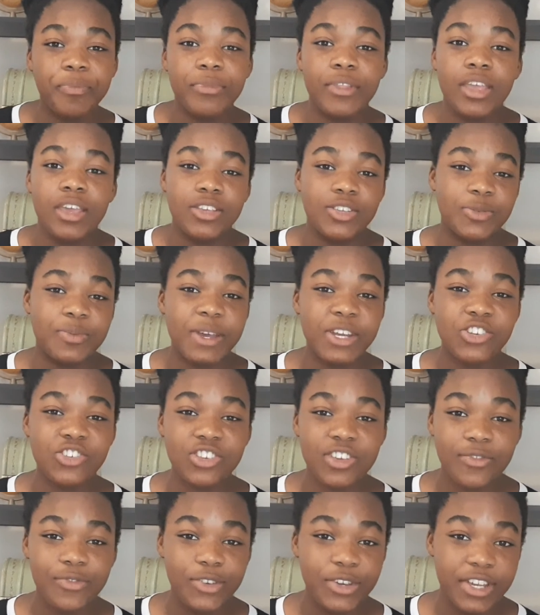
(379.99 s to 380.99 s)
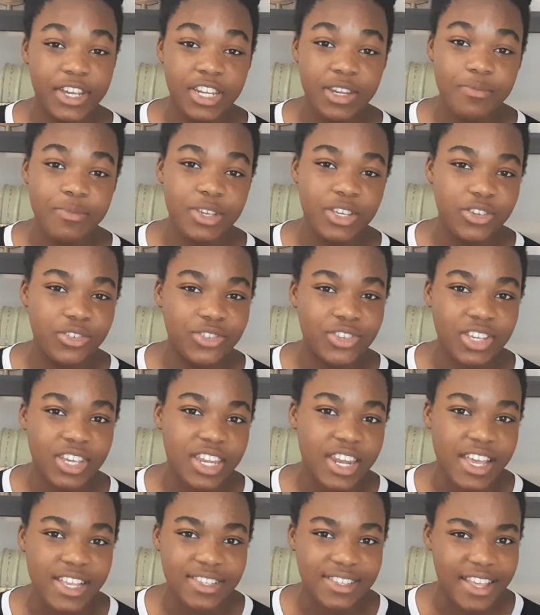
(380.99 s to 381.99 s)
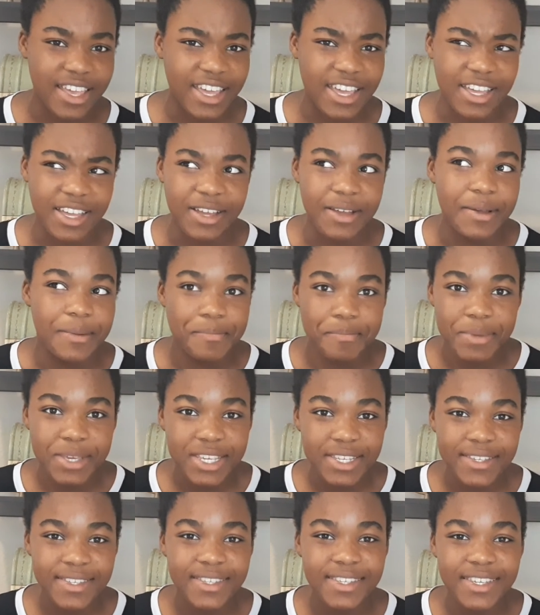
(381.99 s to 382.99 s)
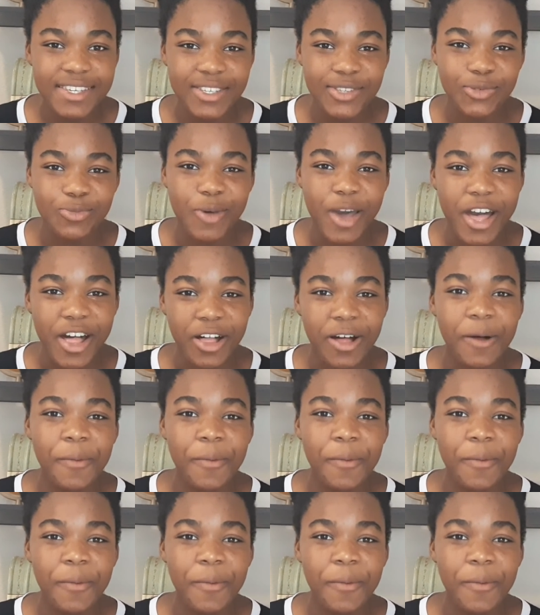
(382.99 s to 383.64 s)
especially if you're going to be using it as like a PC as well,